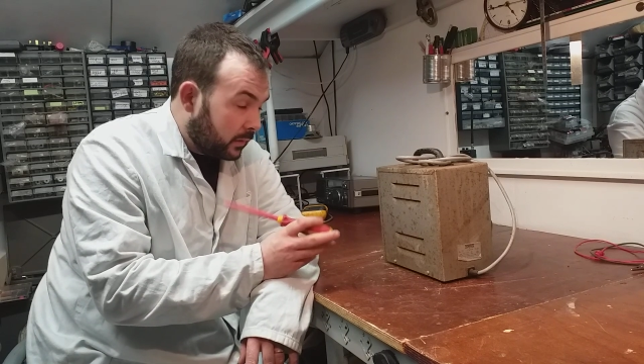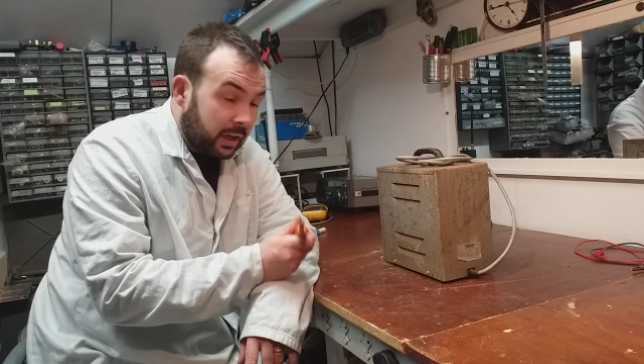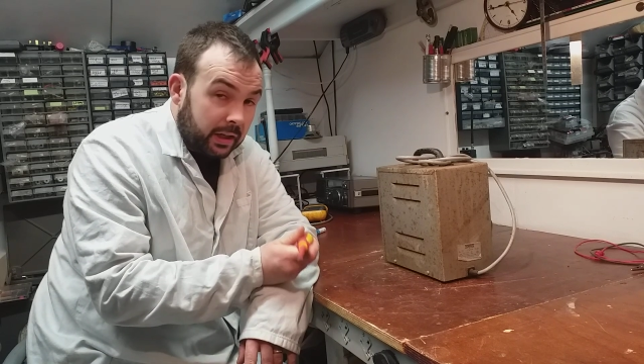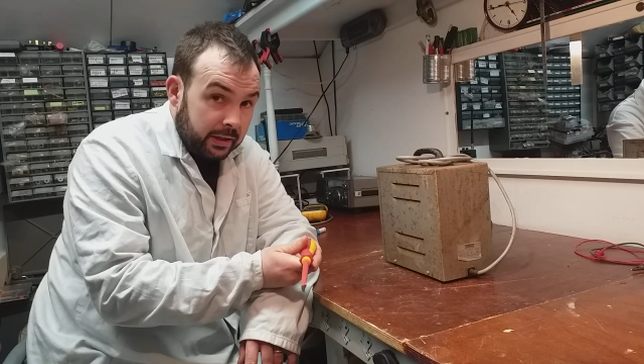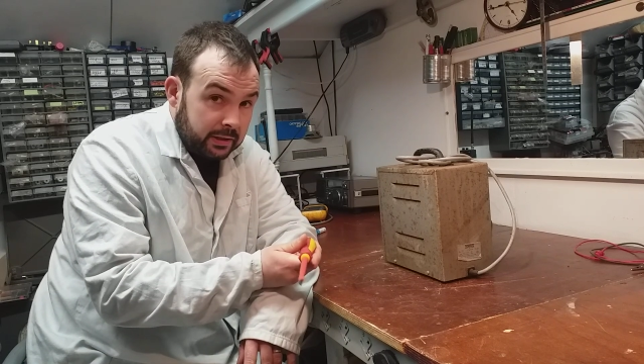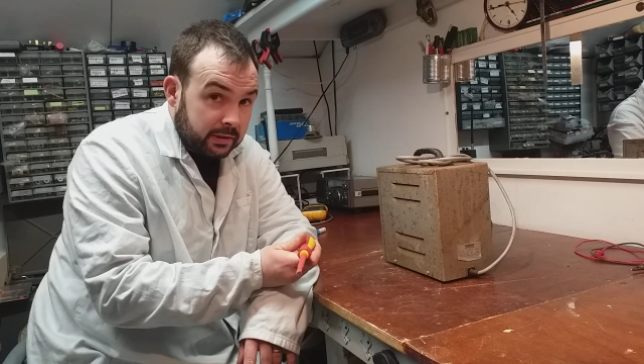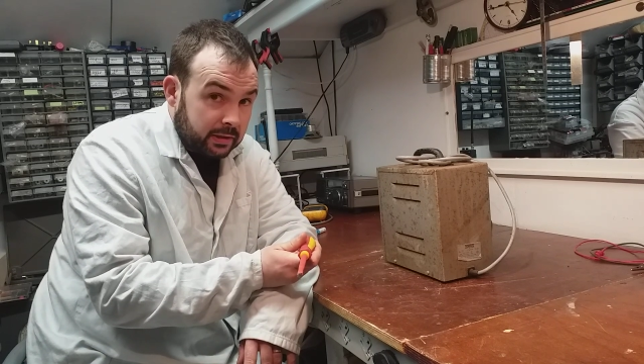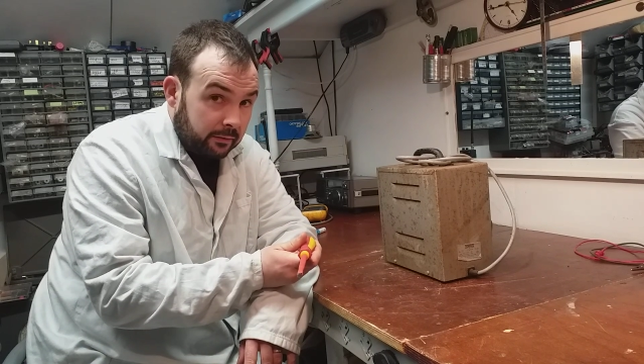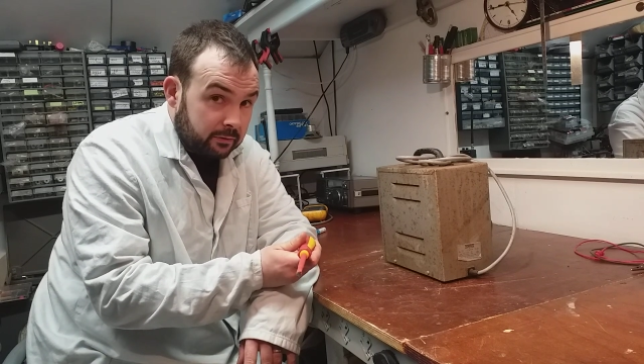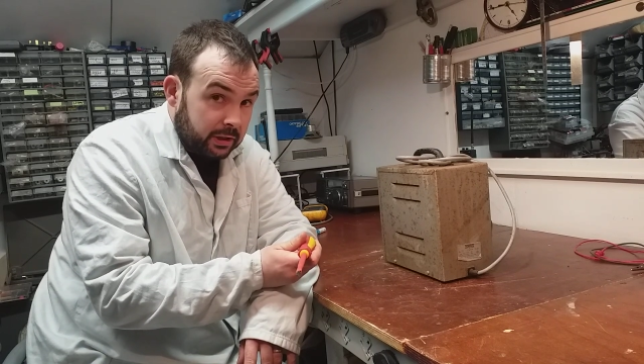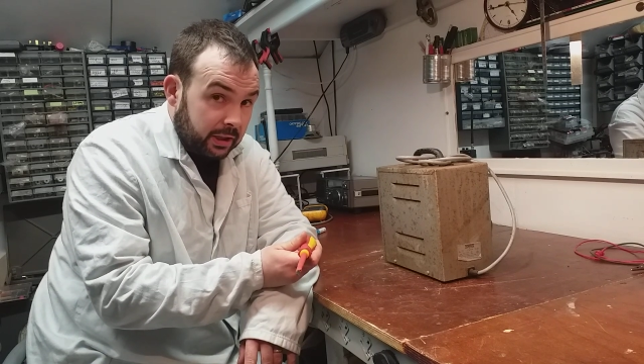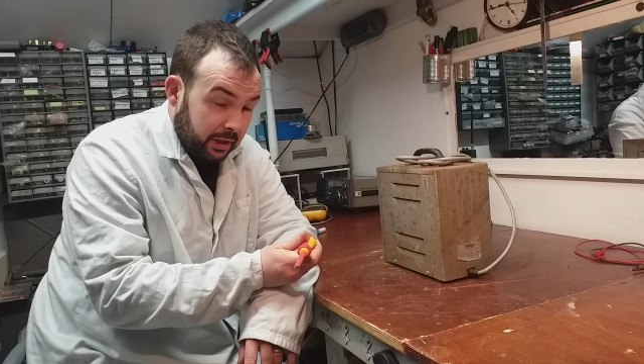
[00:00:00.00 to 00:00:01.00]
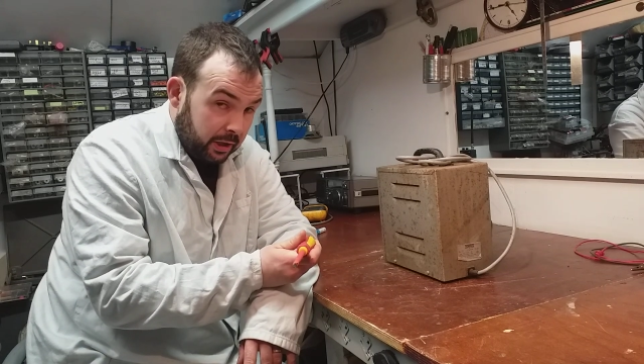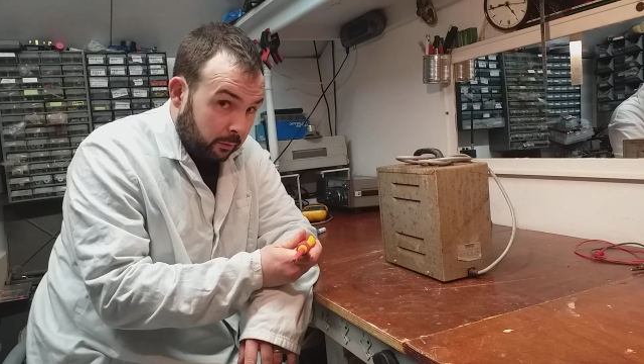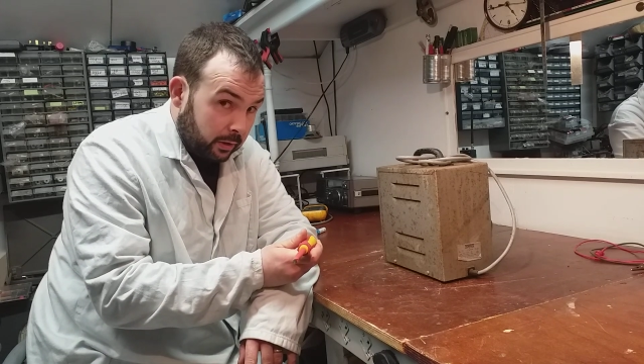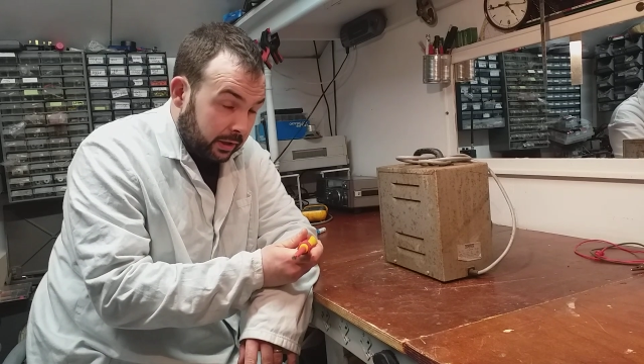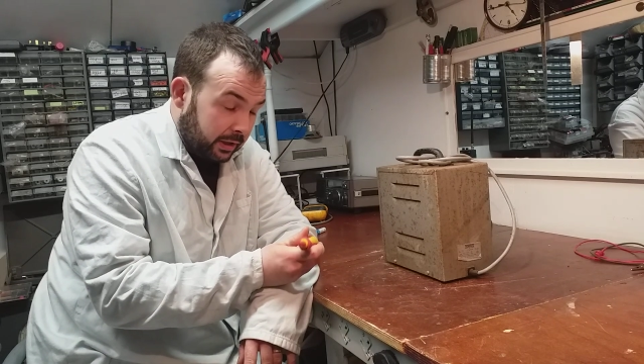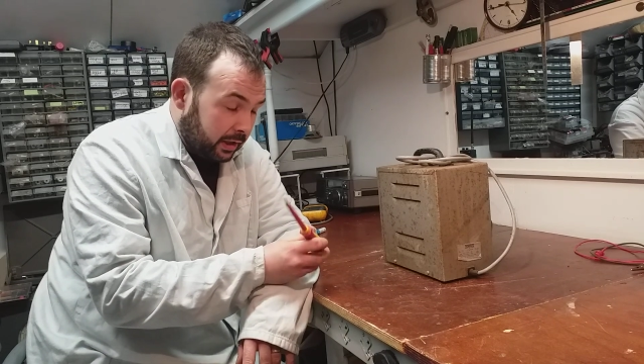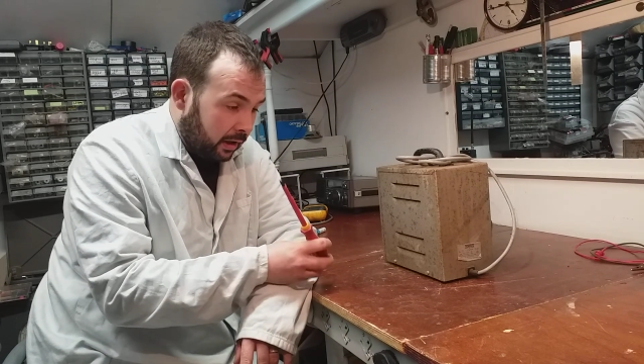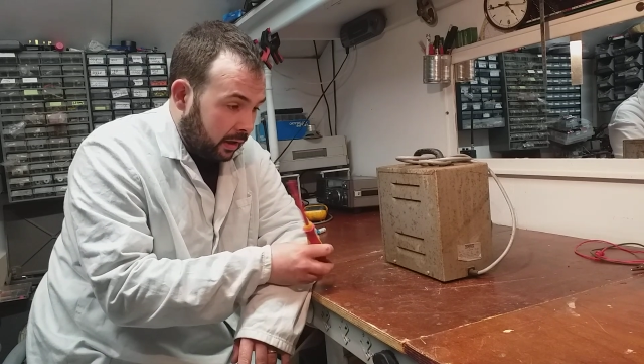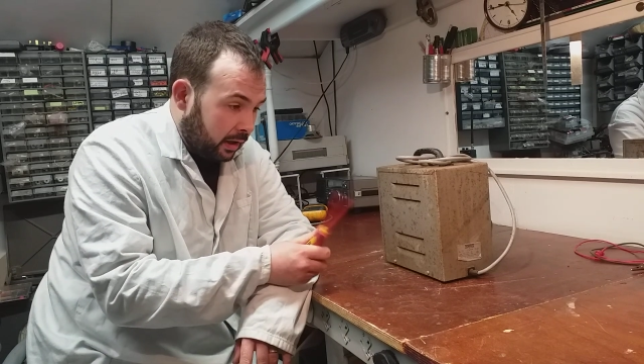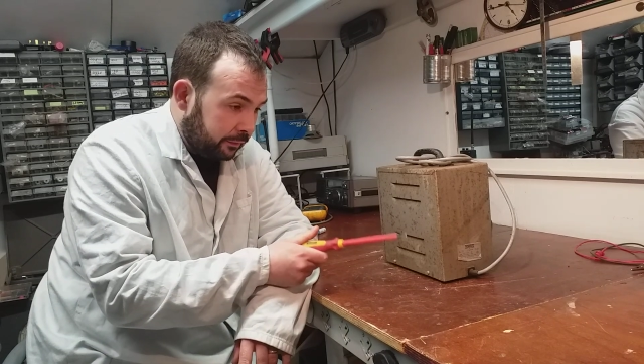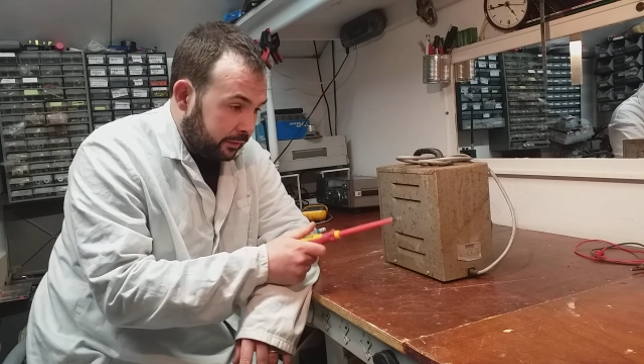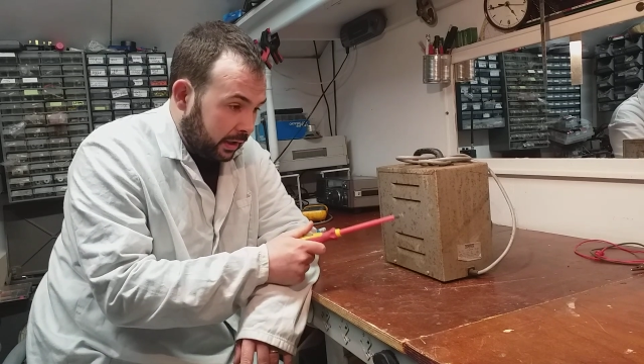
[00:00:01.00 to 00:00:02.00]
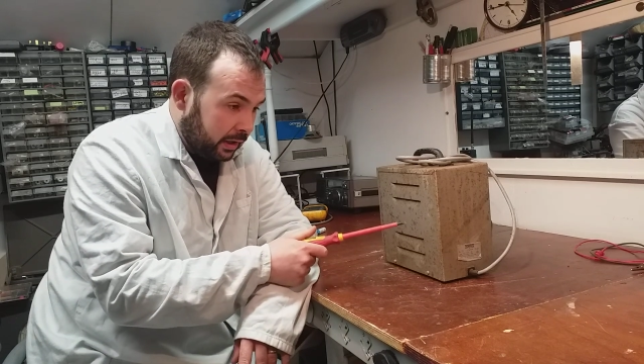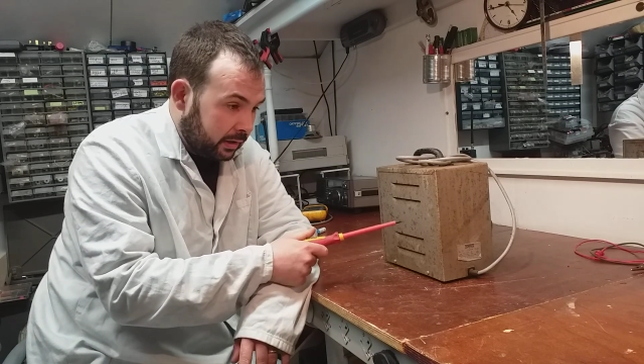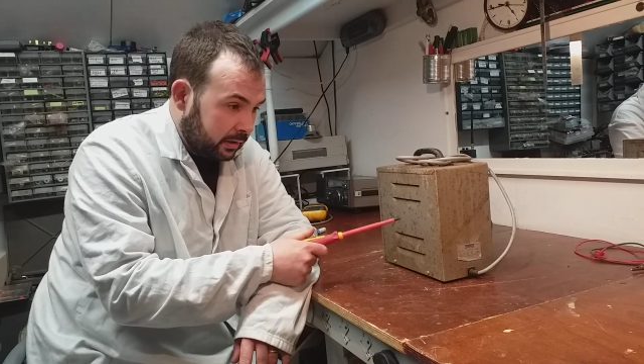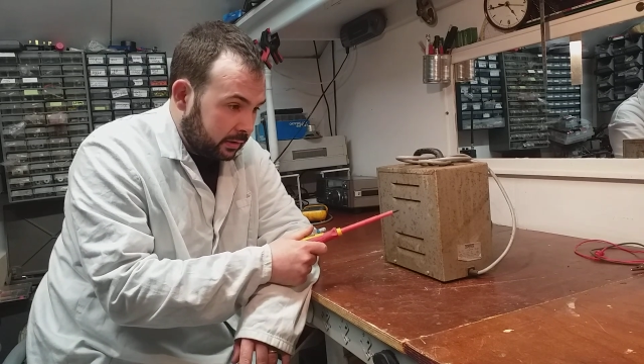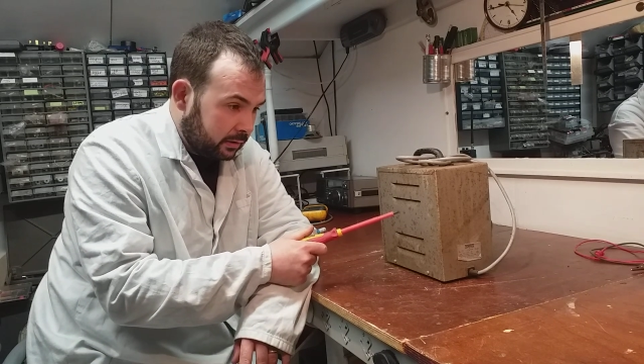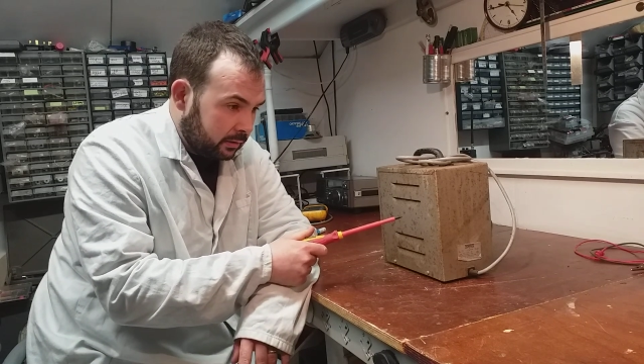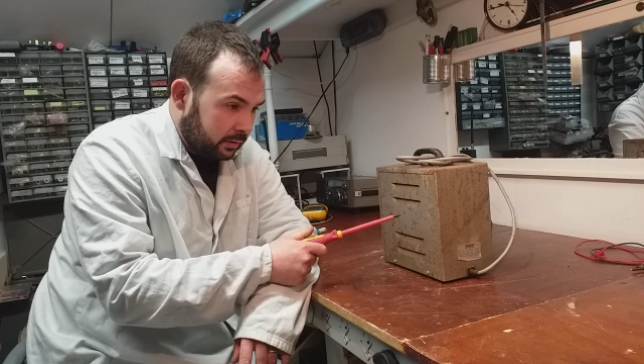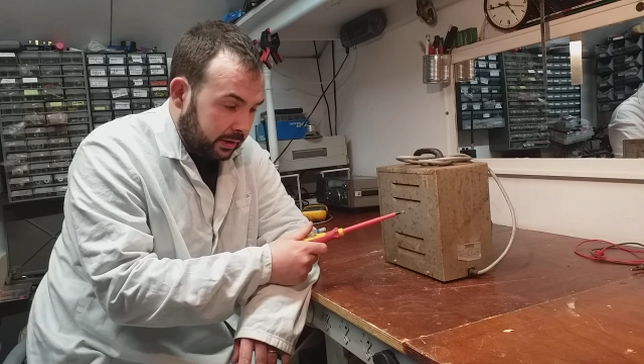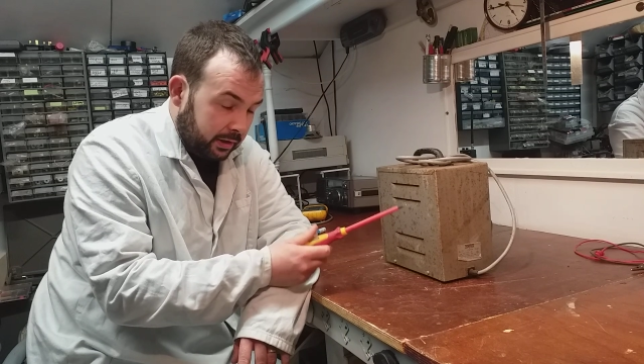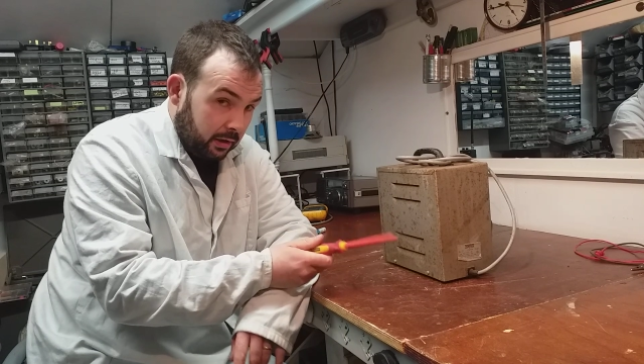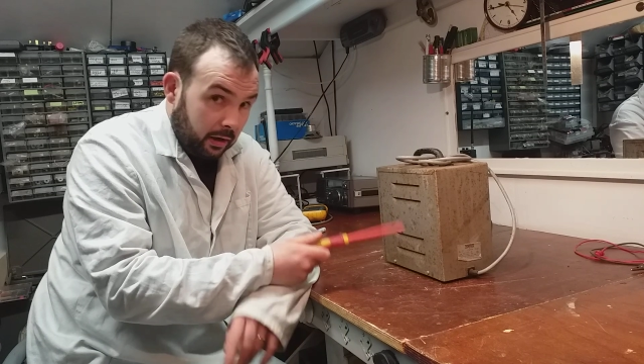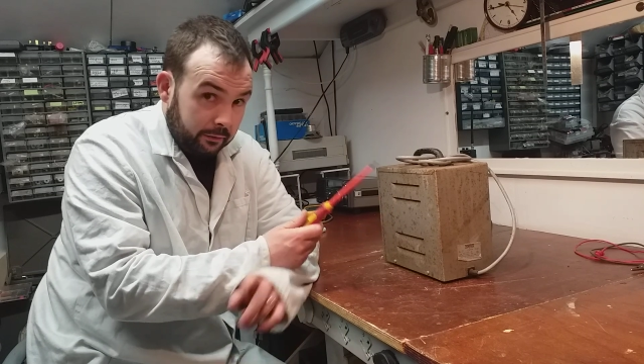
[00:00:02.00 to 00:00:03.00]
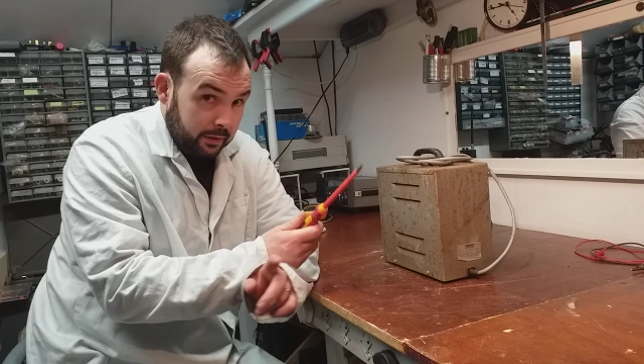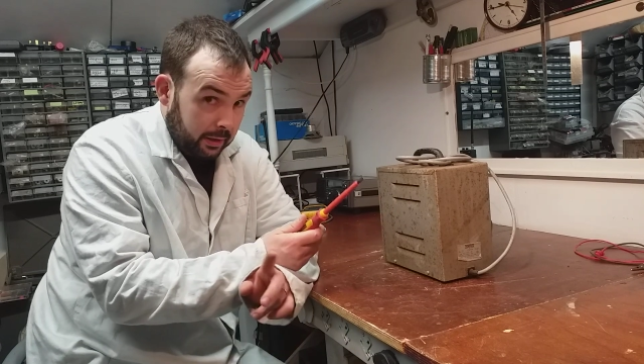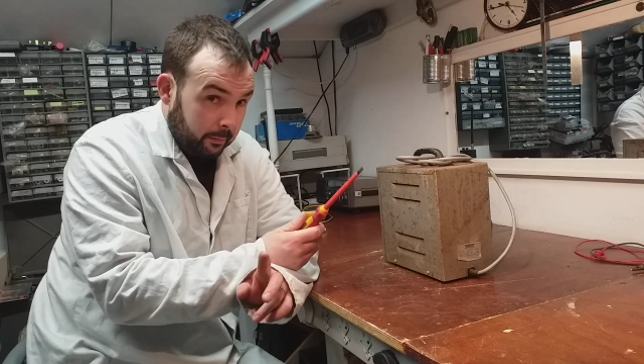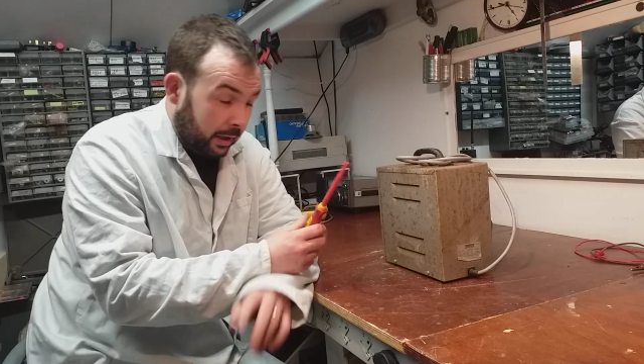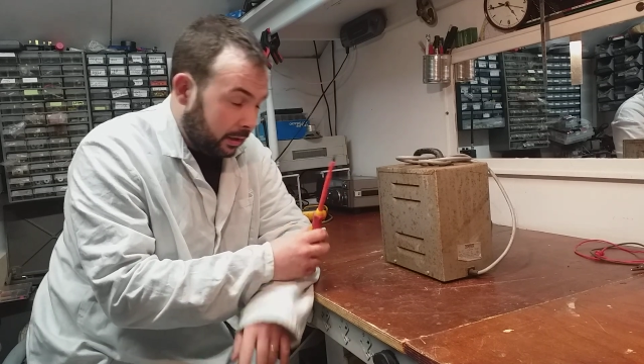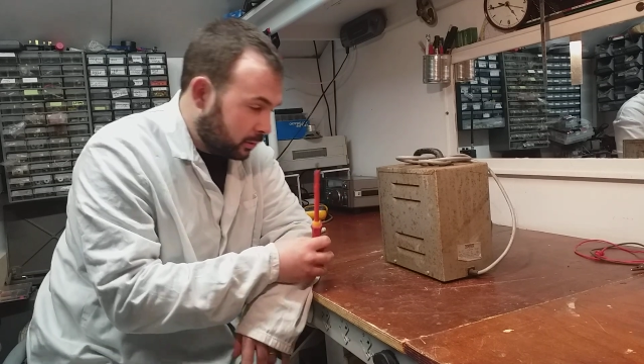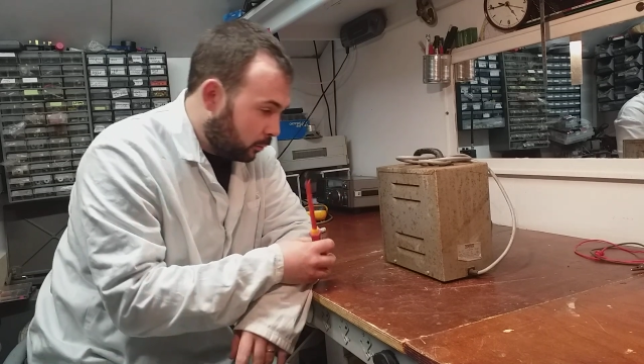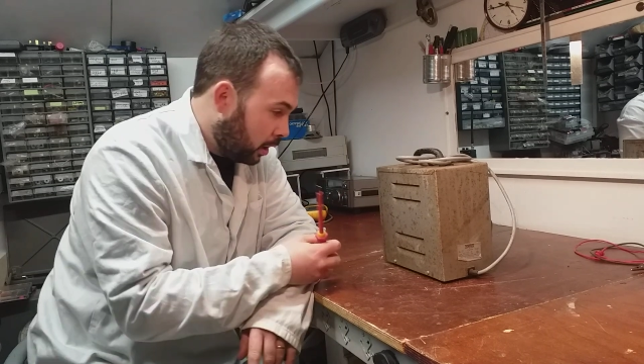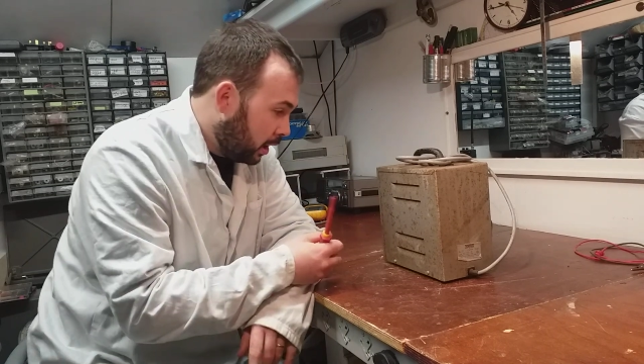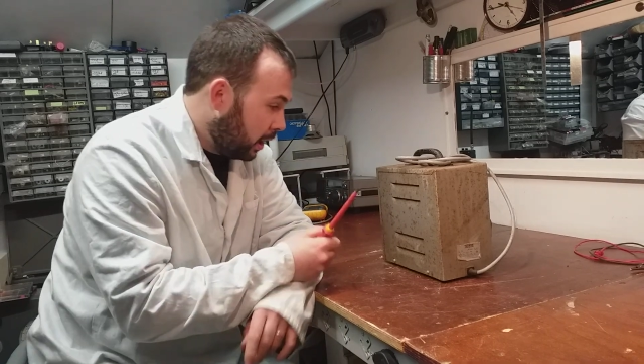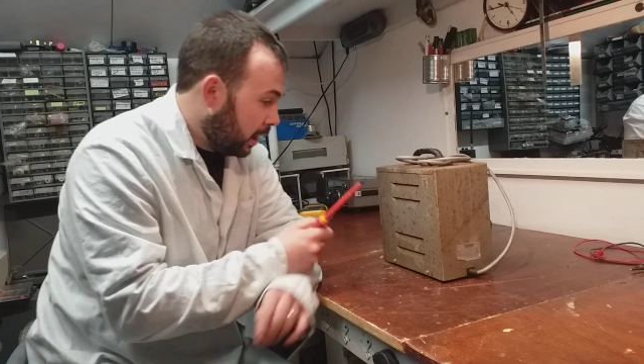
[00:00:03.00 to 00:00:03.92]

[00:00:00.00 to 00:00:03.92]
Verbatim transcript: this is obviously a new one that he got off, uh, he got off eBay or something.